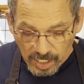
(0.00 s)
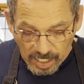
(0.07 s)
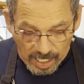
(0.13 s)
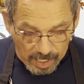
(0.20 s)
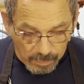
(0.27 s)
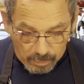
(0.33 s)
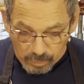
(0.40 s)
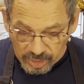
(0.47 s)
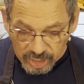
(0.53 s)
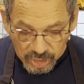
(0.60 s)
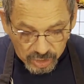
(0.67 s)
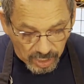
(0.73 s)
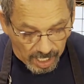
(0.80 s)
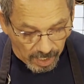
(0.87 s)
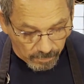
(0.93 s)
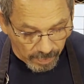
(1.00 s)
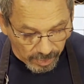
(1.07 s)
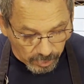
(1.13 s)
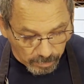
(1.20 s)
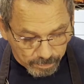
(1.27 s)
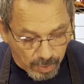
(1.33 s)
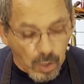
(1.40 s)
And we just got
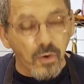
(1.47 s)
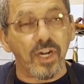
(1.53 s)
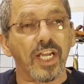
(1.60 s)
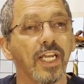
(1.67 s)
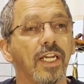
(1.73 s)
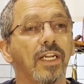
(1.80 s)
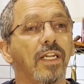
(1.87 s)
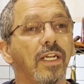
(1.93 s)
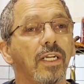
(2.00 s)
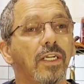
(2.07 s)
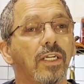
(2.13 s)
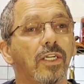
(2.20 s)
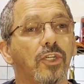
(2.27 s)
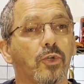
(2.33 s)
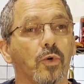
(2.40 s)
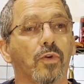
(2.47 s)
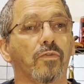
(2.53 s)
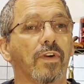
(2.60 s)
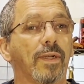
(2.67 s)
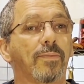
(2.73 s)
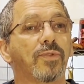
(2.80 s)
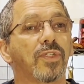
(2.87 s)
regular bone-in short
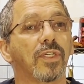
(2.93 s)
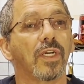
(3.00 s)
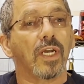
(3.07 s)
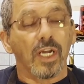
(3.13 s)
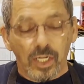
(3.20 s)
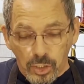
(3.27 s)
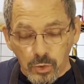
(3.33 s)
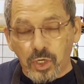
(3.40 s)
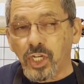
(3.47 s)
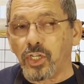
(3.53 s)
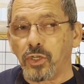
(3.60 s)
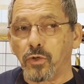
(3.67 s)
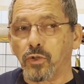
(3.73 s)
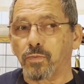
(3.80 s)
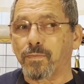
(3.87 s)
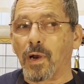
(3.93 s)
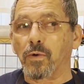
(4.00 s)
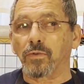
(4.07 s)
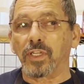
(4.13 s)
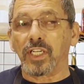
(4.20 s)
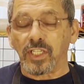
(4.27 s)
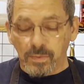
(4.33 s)
ribs. You can use
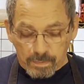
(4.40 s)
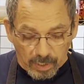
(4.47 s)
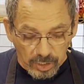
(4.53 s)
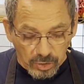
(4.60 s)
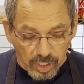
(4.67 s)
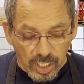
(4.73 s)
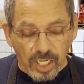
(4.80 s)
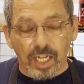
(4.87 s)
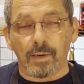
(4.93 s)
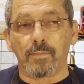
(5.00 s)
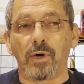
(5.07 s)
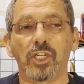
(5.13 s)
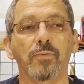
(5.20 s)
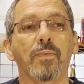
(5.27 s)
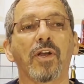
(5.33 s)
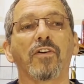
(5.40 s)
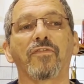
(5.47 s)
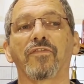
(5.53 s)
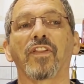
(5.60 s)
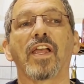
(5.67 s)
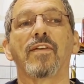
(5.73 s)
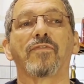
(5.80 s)
boneless, but you're going to get a much better
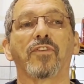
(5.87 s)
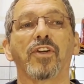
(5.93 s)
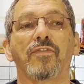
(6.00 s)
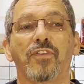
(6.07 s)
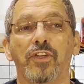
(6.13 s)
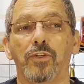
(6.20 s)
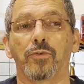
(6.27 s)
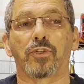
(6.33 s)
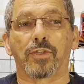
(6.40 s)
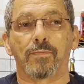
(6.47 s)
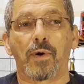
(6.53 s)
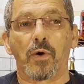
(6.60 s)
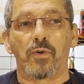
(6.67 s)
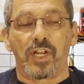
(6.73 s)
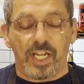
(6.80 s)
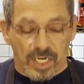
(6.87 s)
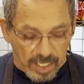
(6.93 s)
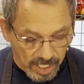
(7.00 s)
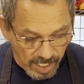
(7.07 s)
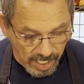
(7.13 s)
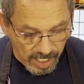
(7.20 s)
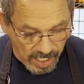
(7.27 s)
flavor if you use the bone-in.
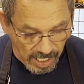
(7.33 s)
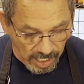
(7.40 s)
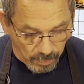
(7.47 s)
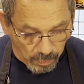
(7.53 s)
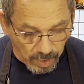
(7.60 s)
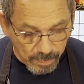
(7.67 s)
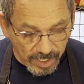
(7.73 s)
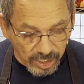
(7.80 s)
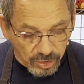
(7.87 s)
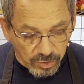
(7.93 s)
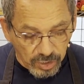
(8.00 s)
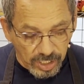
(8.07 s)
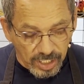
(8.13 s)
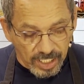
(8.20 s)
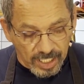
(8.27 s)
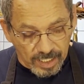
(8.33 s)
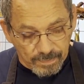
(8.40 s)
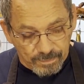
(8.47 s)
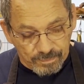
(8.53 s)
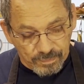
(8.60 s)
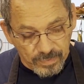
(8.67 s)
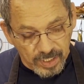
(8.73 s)
And you want to make sure that you get
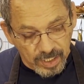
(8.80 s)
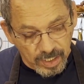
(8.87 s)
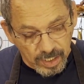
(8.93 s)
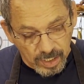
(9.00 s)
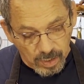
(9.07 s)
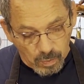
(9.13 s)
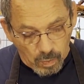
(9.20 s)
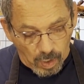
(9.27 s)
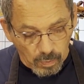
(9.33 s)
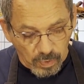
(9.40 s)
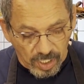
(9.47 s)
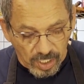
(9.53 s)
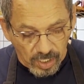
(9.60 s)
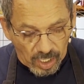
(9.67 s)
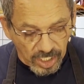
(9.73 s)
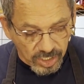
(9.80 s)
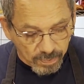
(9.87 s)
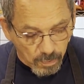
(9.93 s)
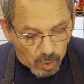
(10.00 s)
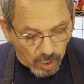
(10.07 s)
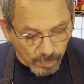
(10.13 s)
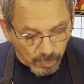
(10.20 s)
one with a nice
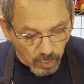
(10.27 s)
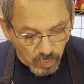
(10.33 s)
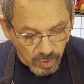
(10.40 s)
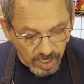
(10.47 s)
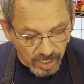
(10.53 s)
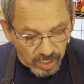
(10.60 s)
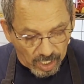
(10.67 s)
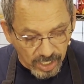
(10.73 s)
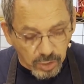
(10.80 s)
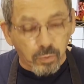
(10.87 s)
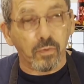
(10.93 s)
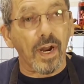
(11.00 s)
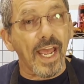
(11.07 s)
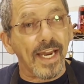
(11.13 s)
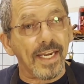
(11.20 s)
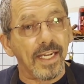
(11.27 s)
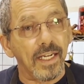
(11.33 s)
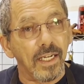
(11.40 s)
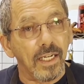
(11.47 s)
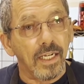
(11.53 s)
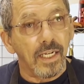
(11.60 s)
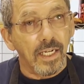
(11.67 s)
marble, nice red.
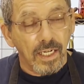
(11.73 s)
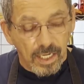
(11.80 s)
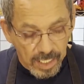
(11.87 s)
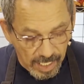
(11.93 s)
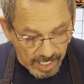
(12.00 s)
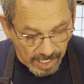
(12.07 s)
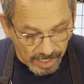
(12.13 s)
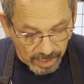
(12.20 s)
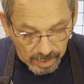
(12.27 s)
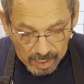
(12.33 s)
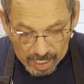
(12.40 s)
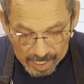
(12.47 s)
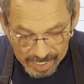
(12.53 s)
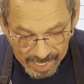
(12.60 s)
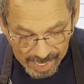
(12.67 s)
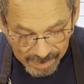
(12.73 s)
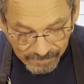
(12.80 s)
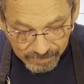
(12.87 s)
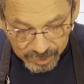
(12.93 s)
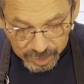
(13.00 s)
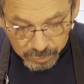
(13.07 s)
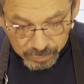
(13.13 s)
And I have,
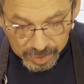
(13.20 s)
for this